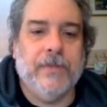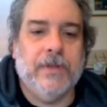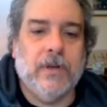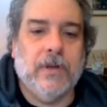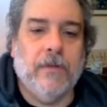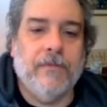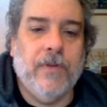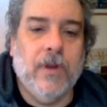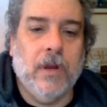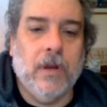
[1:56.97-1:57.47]

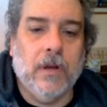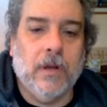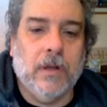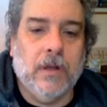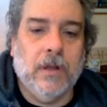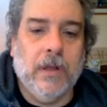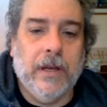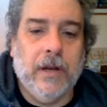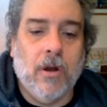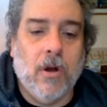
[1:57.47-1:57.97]
So if you
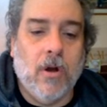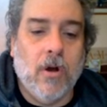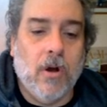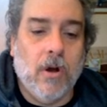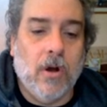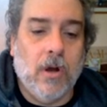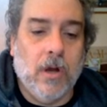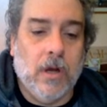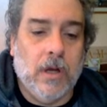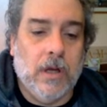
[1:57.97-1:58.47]
click
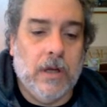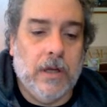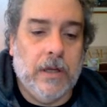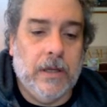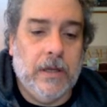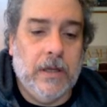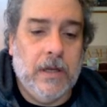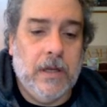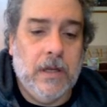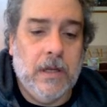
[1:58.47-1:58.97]

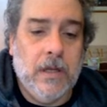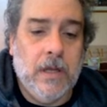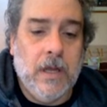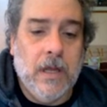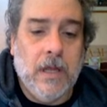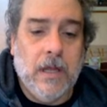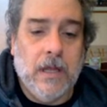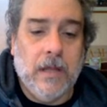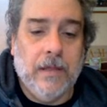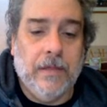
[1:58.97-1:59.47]
on
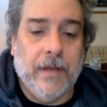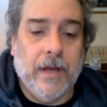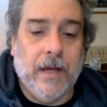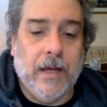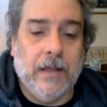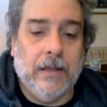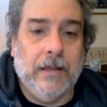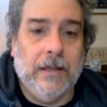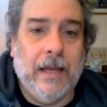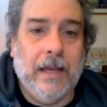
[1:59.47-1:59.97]

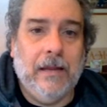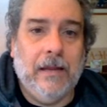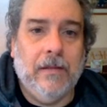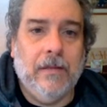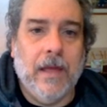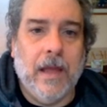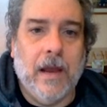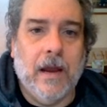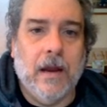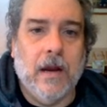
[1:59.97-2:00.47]
the
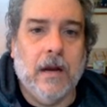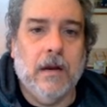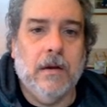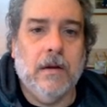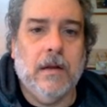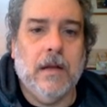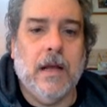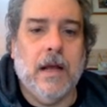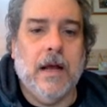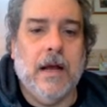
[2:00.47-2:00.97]
link
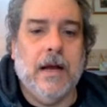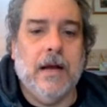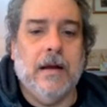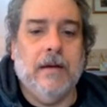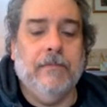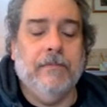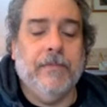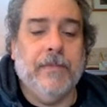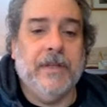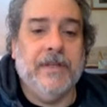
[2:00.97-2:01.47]
there,
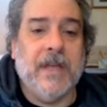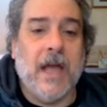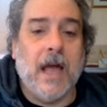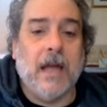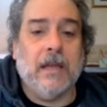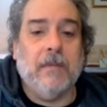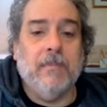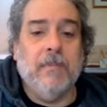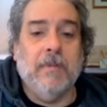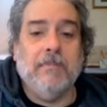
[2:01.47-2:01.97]
um, the
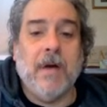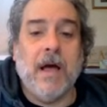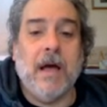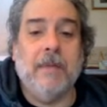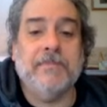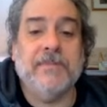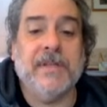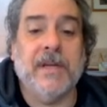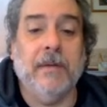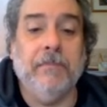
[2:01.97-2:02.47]
document
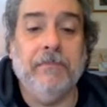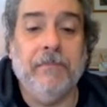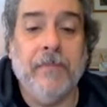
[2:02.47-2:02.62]
pops